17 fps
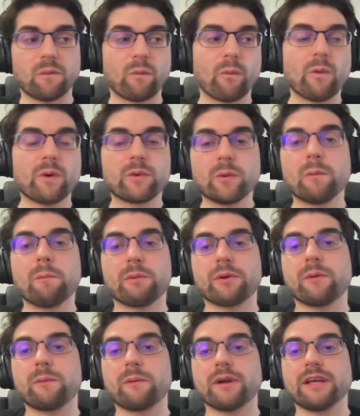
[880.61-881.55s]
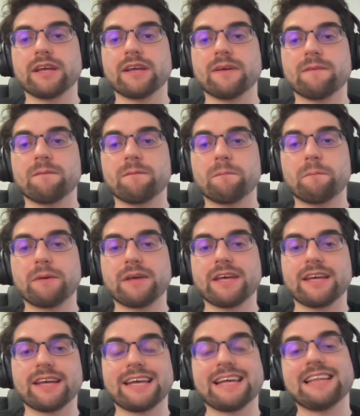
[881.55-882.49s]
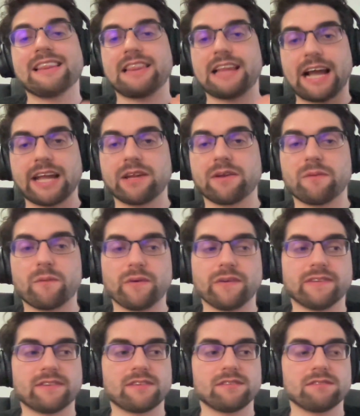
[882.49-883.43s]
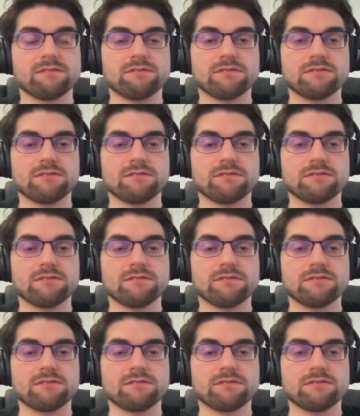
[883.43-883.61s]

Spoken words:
we could probably be in line with